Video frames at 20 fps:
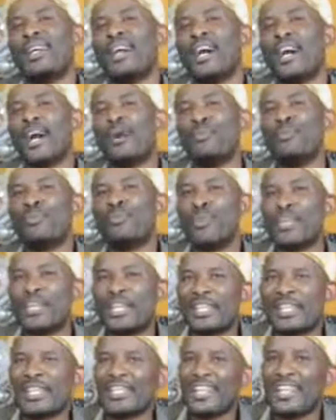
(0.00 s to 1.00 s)
I'm
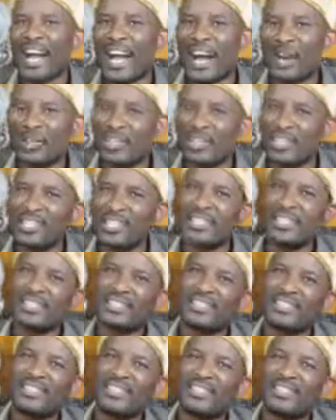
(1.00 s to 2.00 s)
putting it out there
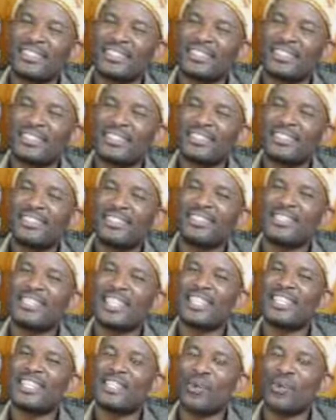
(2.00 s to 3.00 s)

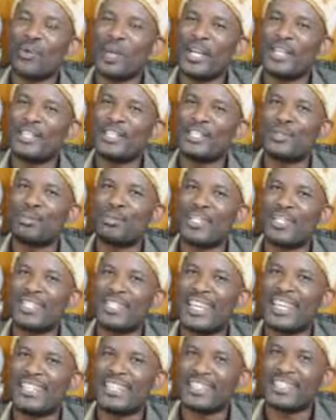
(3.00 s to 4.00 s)
that the word has been
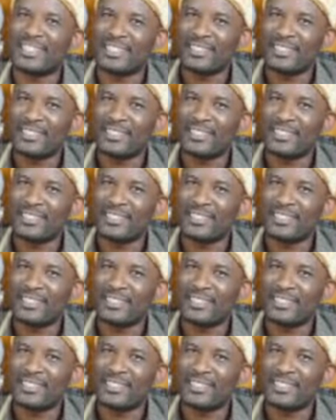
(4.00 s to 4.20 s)
sent.